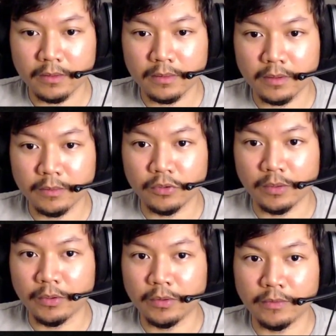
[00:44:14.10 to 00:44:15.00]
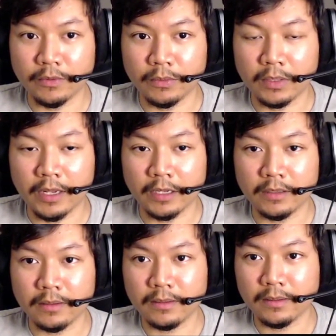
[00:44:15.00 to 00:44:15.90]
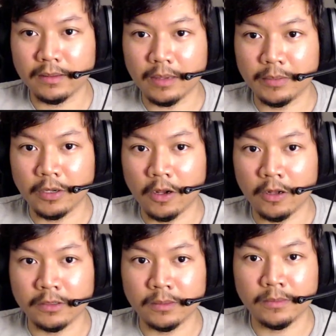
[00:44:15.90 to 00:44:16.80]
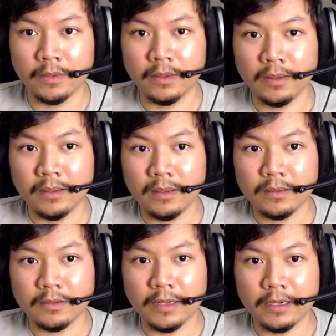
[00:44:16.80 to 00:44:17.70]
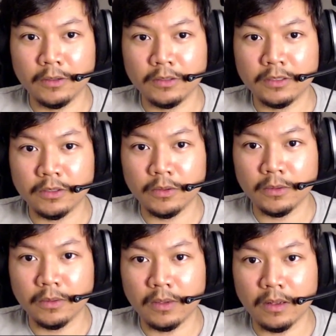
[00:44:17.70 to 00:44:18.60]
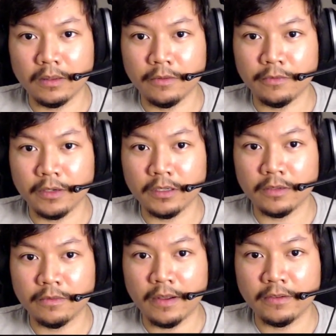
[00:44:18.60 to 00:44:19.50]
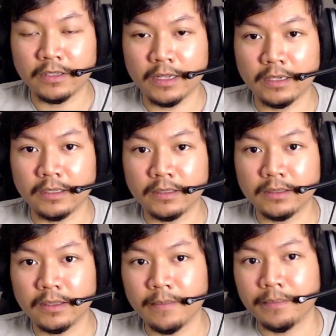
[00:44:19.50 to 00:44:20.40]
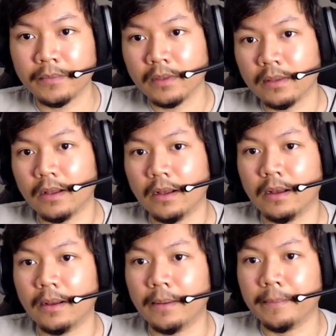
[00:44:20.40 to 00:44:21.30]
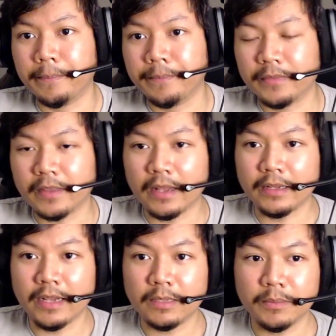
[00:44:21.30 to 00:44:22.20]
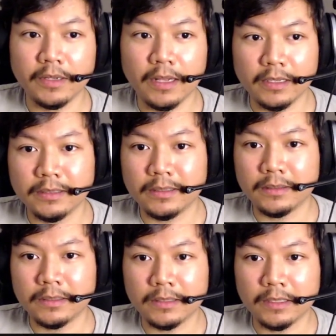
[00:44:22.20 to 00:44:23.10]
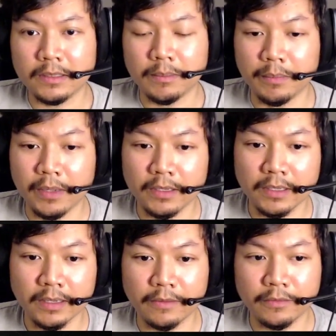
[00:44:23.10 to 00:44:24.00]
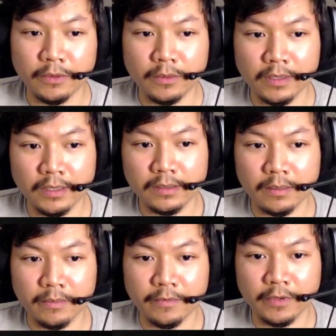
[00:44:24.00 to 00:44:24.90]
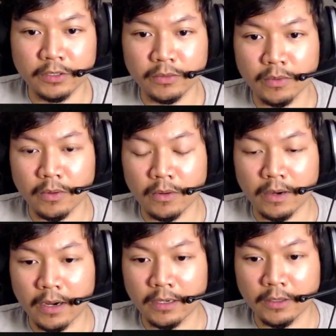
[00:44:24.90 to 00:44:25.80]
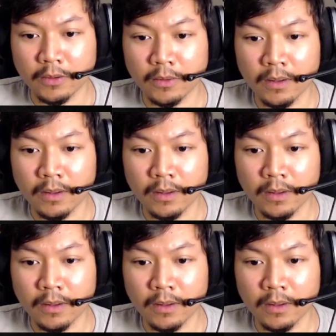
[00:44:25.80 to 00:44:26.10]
contribute if you would like. That'd be awesome. So that goes through the first 5 settings. And last but not least is accessibility. If you need some visual or audio